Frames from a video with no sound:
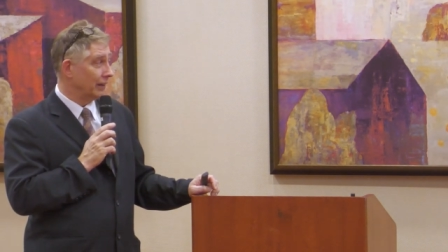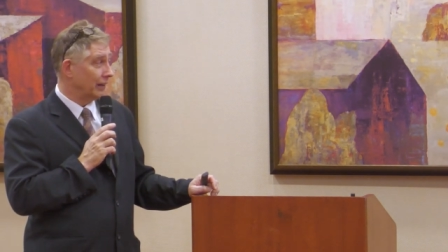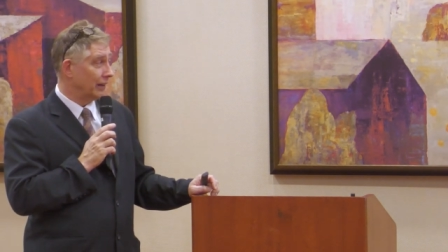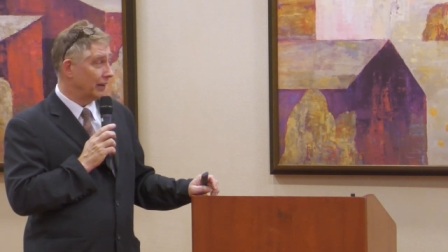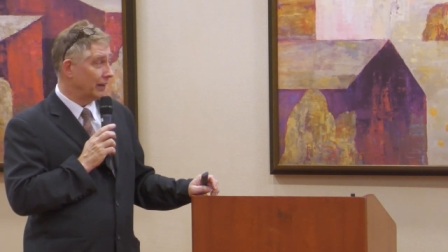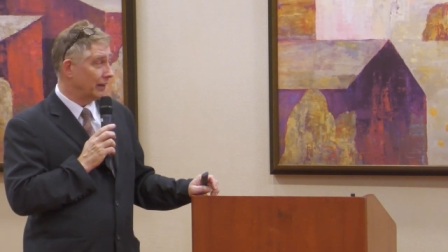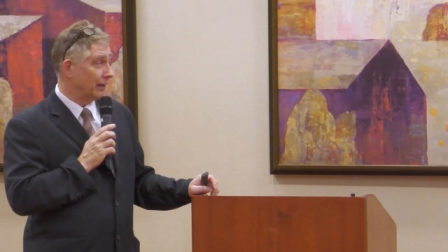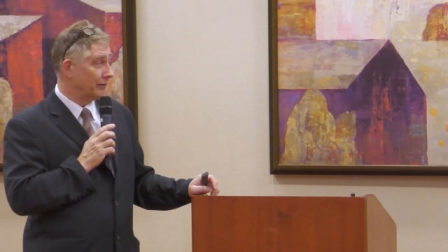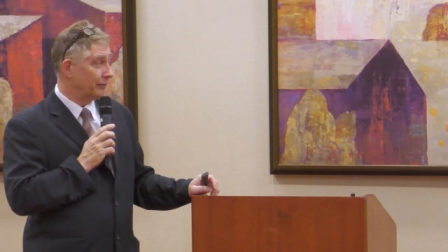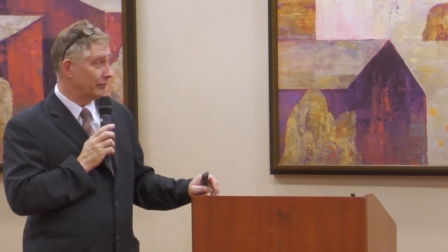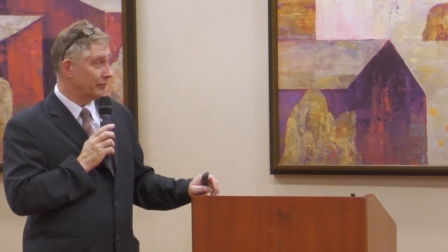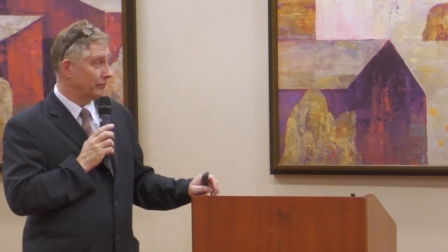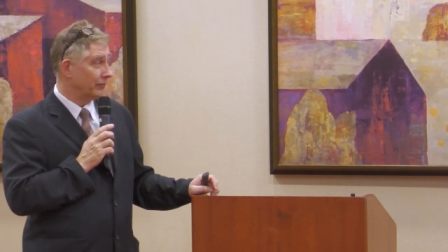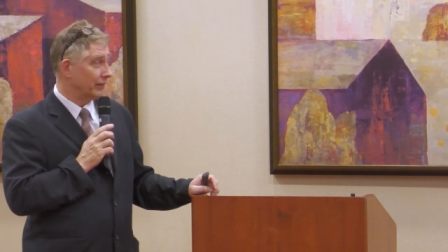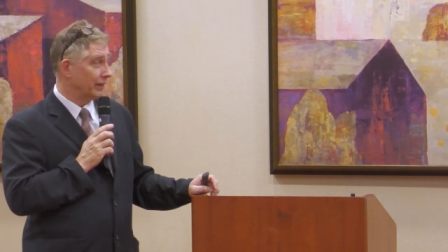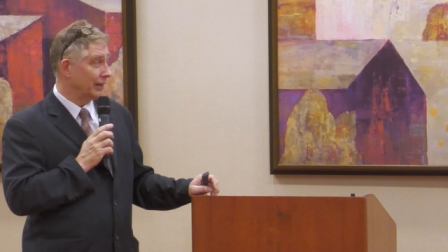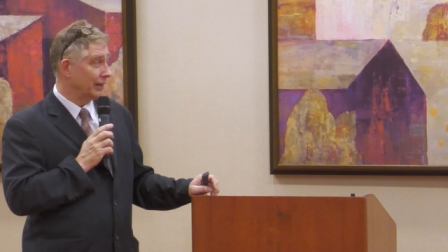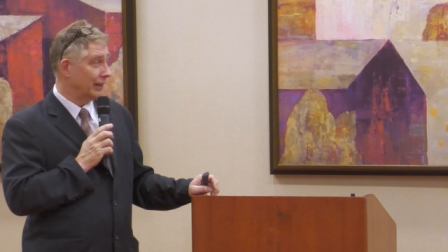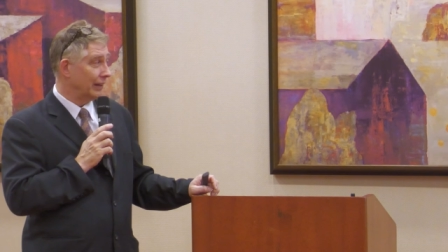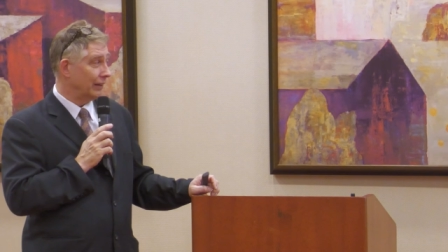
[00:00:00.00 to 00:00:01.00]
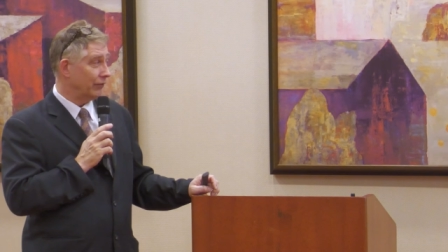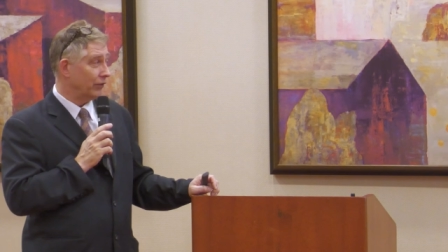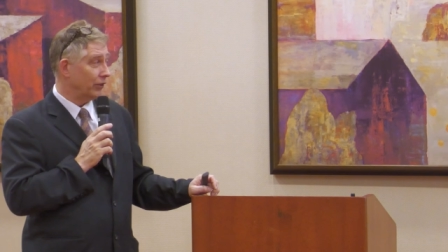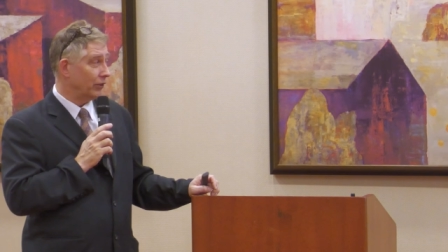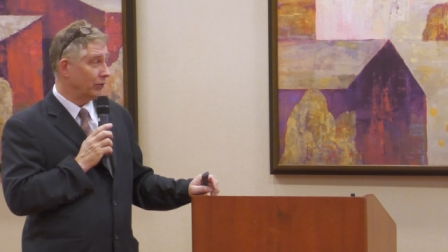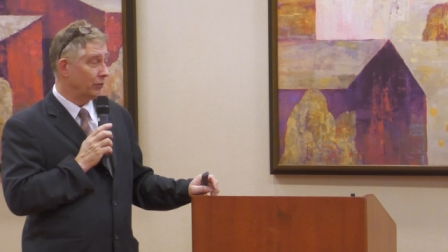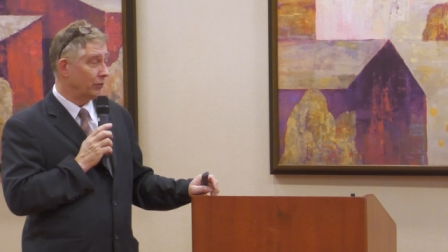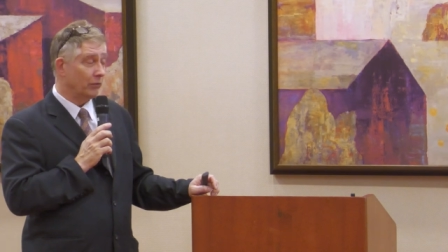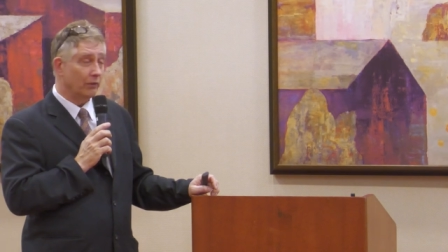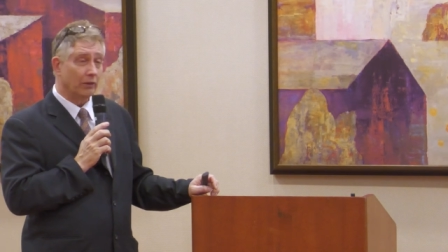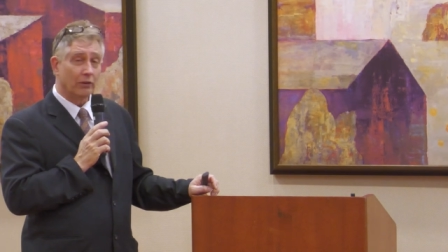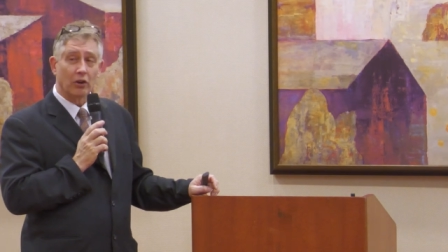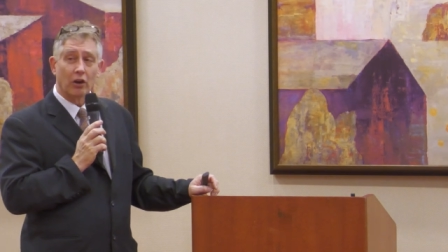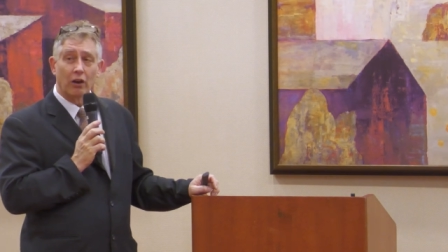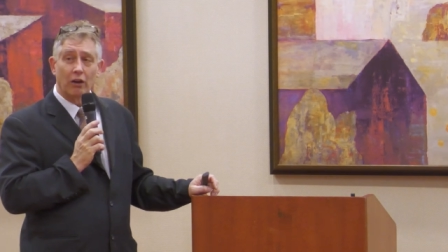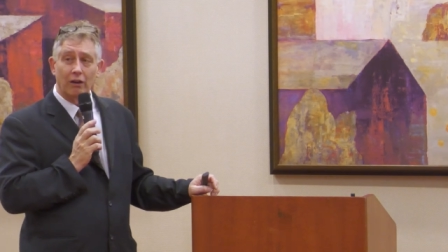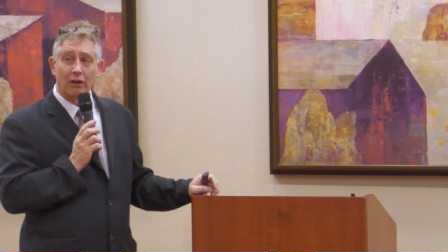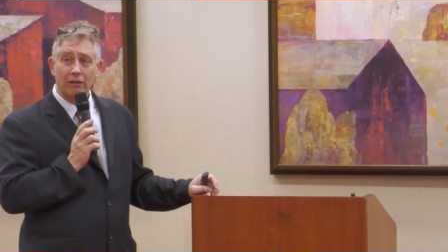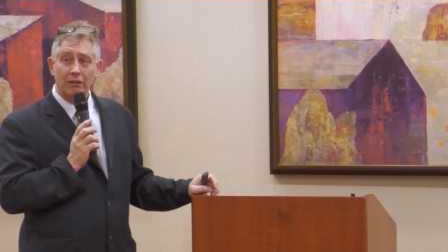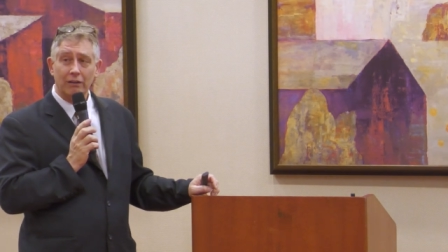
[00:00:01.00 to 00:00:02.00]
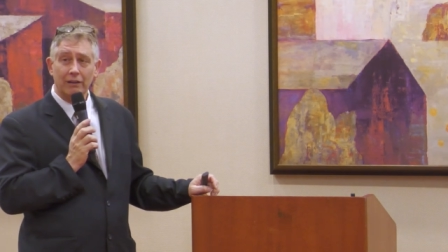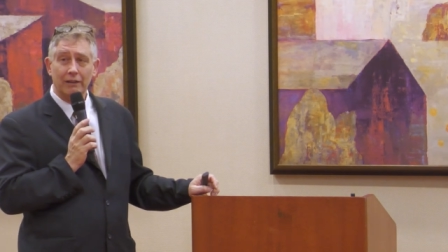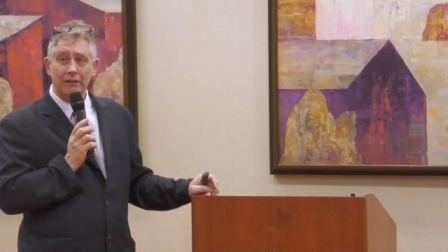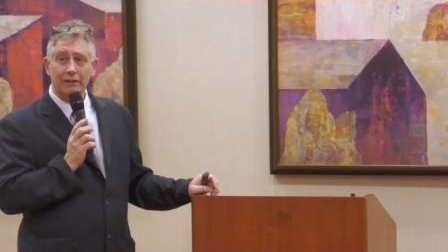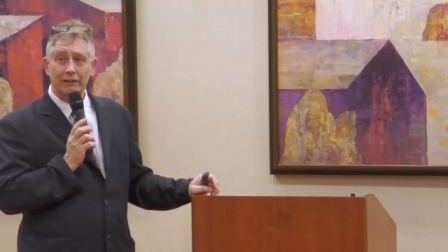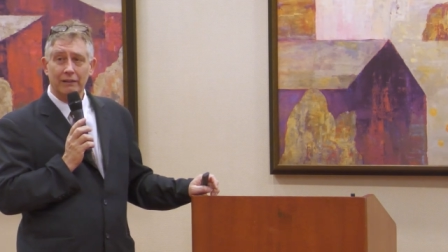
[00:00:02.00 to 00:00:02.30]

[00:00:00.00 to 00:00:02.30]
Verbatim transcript: Um, if you call